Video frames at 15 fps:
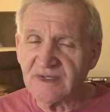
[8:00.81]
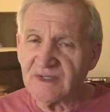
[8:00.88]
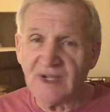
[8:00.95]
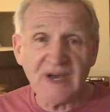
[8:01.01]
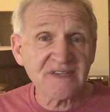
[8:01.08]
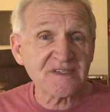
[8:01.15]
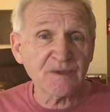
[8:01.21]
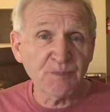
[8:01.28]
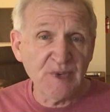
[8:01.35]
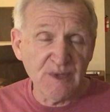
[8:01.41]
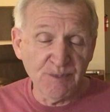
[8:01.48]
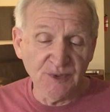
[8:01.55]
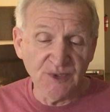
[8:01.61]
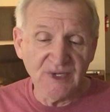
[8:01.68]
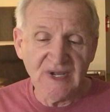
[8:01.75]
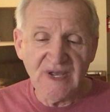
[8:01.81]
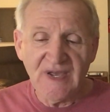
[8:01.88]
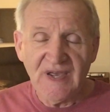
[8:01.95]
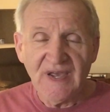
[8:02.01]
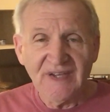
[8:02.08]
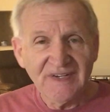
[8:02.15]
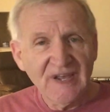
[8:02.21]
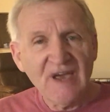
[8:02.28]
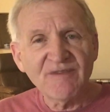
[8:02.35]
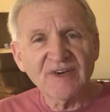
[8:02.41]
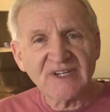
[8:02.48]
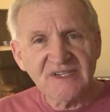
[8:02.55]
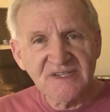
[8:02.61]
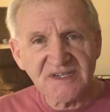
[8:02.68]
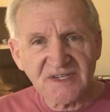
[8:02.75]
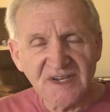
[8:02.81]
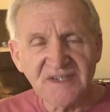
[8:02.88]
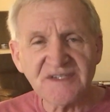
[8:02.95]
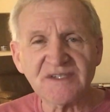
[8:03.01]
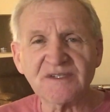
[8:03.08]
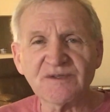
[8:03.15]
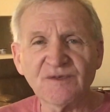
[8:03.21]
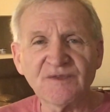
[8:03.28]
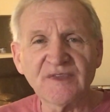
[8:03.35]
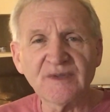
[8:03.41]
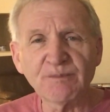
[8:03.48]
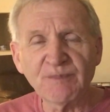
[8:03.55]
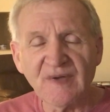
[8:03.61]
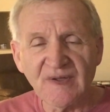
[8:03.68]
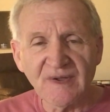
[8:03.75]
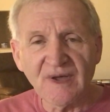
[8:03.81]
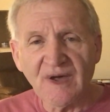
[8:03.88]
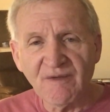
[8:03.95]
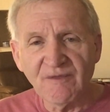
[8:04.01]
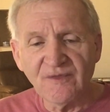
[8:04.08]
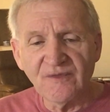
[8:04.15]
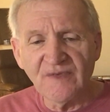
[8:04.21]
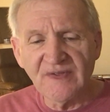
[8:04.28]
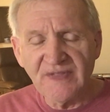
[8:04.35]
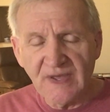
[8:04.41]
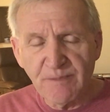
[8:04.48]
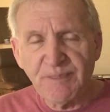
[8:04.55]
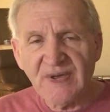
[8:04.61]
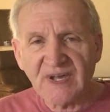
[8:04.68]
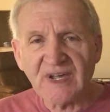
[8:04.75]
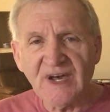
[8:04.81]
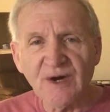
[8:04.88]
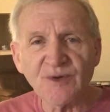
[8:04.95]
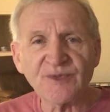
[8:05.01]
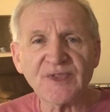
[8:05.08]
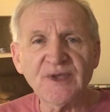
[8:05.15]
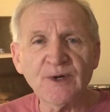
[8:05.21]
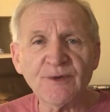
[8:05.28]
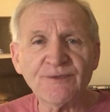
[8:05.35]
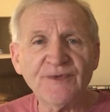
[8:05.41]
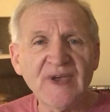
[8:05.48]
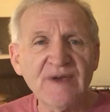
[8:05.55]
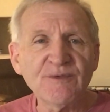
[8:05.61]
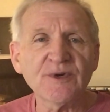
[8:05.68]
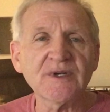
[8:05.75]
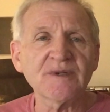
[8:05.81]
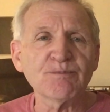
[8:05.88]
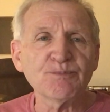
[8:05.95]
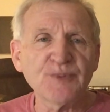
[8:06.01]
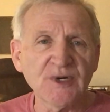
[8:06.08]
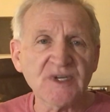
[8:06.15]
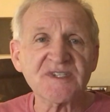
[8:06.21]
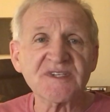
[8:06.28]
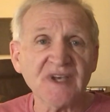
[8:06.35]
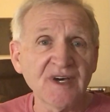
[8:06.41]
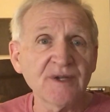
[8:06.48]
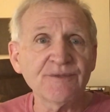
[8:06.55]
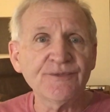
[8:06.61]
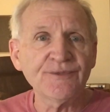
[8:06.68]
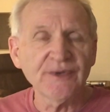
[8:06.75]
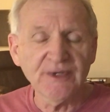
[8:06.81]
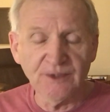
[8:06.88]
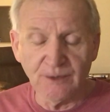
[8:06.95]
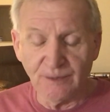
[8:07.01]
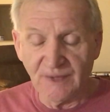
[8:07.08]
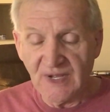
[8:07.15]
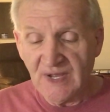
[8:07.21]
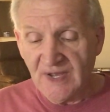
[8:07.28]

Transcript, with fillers: lots of people, and they have a consensus of the a, they pick out their favorite books on film.